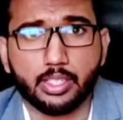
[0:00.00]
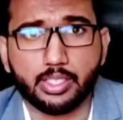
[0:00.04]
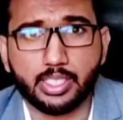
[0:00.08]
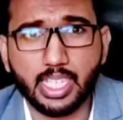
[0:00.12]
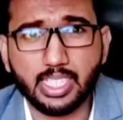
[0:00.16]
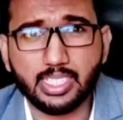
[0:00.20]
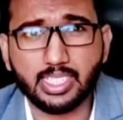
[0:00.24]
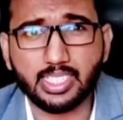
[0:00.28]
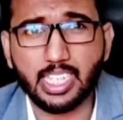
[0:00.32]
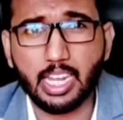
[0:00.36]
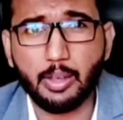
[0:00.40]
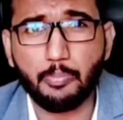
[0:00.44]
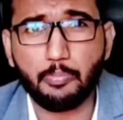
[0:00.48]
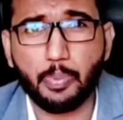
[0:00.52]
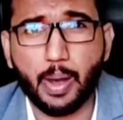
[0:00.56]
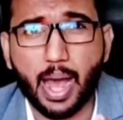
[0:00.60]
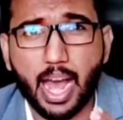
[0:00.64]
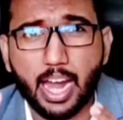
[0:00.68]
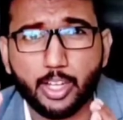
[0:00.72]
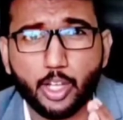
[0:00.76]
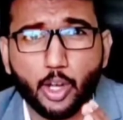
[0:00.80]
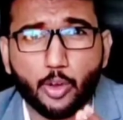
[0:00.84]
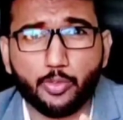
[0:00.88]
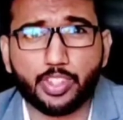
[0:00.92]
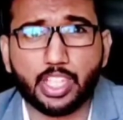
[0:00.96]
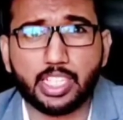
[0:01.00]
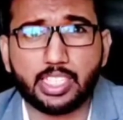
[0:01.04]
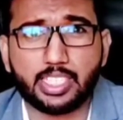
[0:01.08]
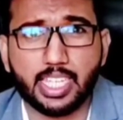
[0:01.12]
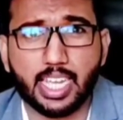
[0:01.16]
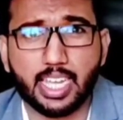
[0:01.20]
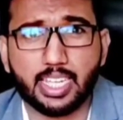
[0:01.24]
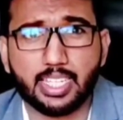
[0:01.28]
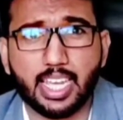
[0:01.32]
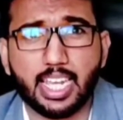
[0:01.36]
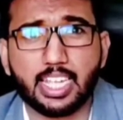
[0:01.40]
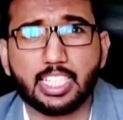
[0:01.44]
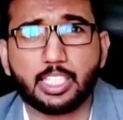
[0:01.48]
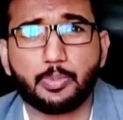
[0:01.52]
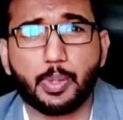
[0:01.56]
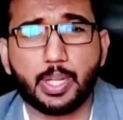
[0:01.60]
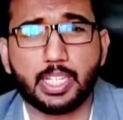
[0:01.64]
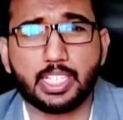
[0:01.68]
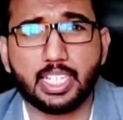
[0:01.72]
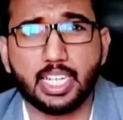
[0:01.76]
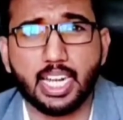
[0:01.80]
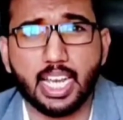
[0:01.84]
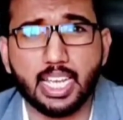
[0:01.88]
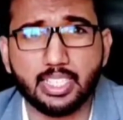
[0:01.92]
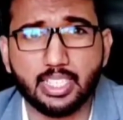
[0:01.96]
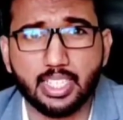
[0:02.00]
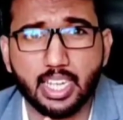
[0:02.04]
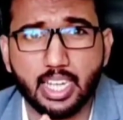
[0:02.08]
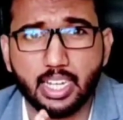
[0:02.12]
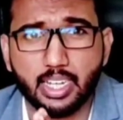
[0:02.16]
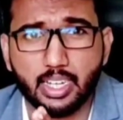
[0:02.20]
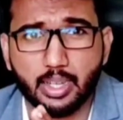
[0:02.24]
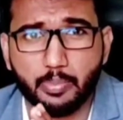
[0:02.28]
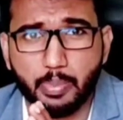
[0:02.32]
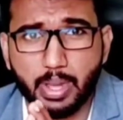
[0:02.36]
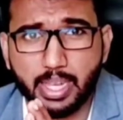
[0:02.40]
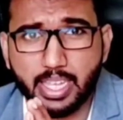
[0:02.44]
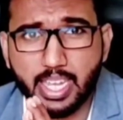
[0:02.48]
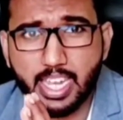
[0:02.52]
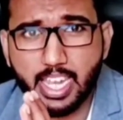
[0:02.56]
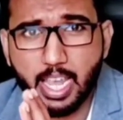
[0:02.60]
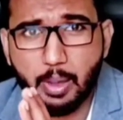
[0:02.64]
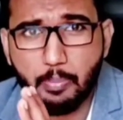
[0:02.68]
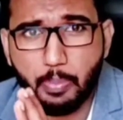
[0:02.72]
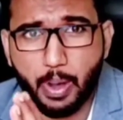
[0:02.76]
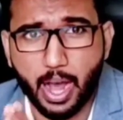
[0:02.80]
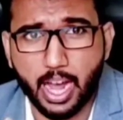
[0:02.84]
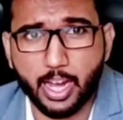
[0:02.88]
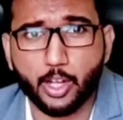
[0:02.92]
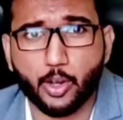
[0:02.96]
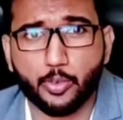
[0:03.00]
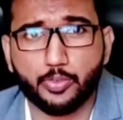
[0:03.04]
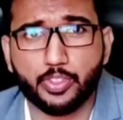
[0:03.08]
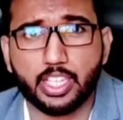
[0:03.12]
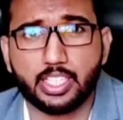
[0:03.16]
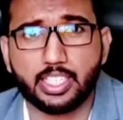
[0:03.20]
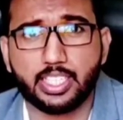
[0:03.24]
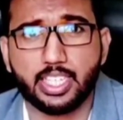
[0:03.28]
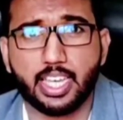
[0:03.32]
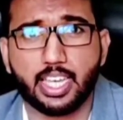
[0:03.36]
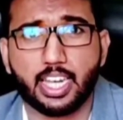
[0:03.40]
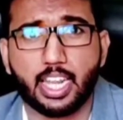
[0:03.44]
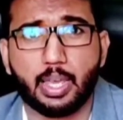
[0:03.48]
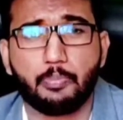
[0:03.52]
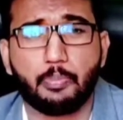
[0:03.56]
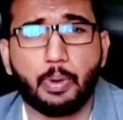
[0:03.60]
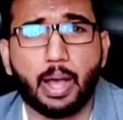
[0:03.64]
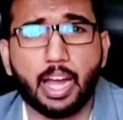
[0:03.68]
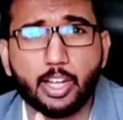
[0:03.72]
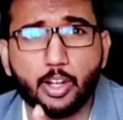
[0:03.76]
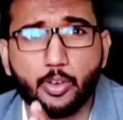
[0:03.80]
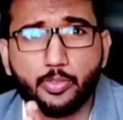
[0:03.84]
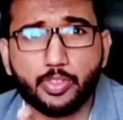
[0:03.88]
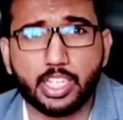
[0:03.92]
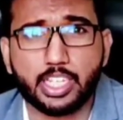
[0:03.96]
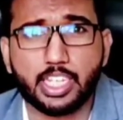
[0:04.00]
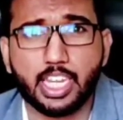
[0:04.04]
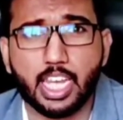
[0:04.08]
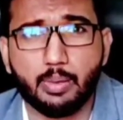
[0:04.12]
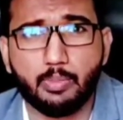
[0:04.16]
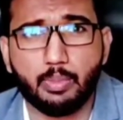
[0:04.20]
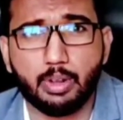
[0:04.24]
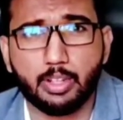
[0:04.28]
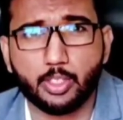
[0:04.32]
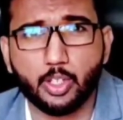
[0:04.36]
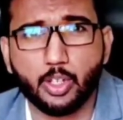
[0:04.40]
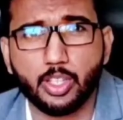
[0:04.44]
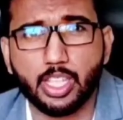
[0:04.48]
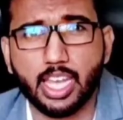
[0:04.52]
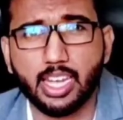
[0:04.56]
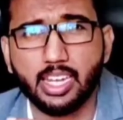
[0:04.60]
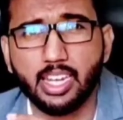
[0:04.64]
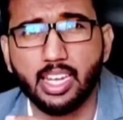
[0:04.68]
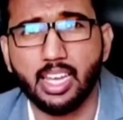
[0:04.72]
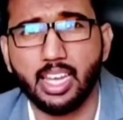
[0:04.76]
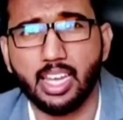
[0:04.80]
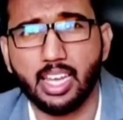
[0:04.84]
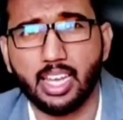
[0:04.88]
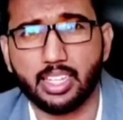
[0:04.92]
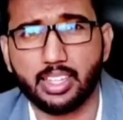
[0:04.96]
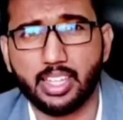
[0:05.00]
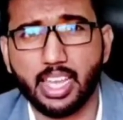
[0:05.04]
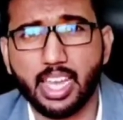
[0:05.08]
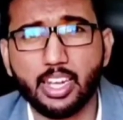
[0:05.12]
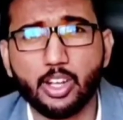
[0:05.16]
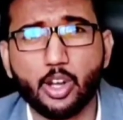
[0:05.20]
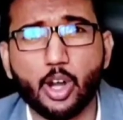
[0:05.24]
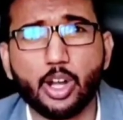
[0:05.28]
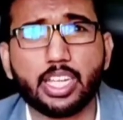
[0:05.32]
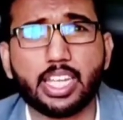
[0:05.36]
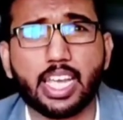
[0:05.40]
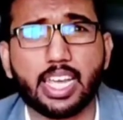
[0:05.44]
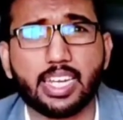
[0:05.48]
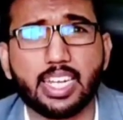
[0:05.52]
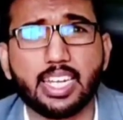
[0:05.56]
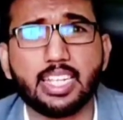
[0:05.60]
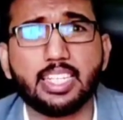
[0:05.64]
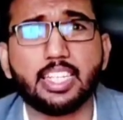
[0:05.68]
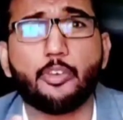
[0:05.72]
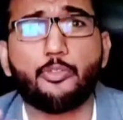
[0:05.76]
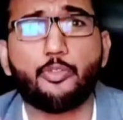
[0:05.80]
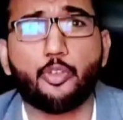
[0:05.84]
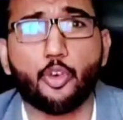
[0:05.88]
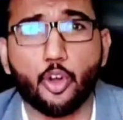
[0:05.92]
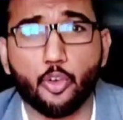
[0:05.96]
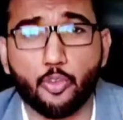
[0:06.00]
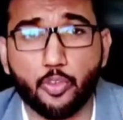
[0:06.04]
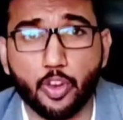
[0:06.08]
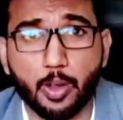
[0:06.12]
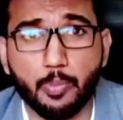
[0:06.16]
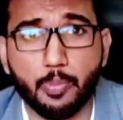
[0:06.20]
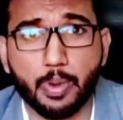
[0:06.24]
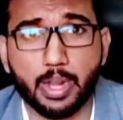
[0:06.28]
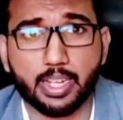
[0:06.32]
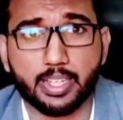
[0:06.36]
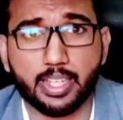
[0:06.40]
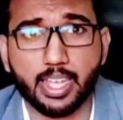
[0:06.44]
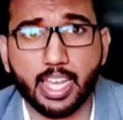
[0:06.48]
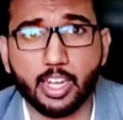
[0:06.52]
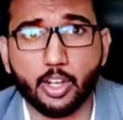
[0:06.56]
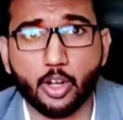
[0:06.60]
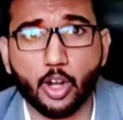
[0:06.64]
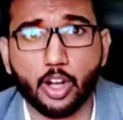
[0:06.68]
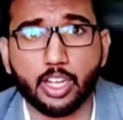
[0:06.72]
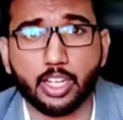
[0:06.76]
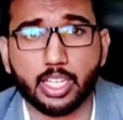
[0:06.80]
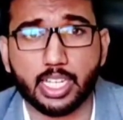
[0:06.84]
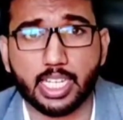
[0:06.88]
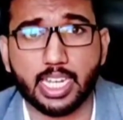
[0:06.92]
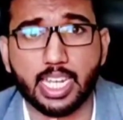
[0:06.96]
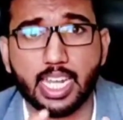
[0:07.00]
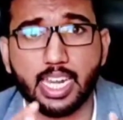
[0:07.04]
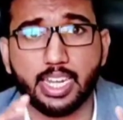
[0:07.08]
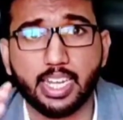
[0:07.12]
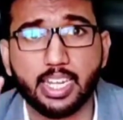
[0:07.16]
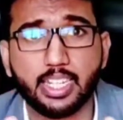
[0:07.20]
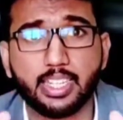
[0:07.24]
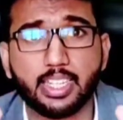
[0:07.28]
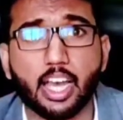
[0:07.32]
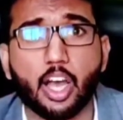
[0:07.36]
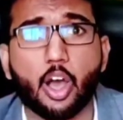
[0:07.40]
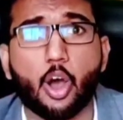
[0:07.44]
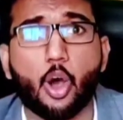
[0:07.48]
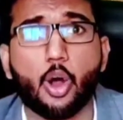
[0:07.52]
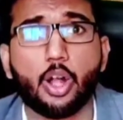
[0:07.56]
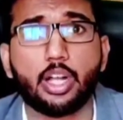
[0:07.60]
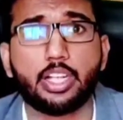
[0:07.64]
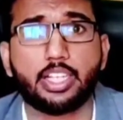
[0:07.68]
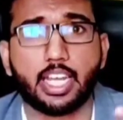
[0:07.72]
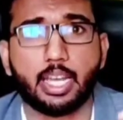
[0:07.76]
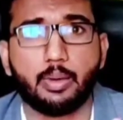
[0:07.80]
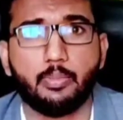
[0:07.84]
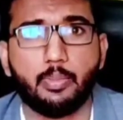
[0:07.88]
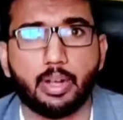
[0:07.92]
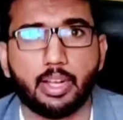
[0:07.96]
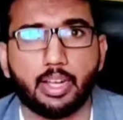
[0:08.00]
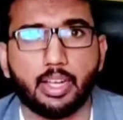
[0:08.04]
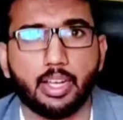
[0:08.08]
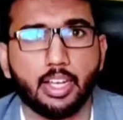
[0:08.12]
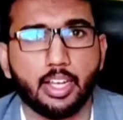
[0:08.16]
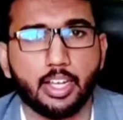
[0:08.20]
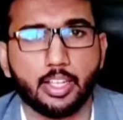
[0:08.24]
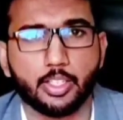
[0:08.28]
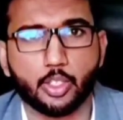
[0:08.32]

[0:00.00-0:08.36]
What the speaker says: Just a part of the chair, they are specialized in making a part of the chair, a part of the table, so that they are not getting the fulfillment, they are not creating the whole table.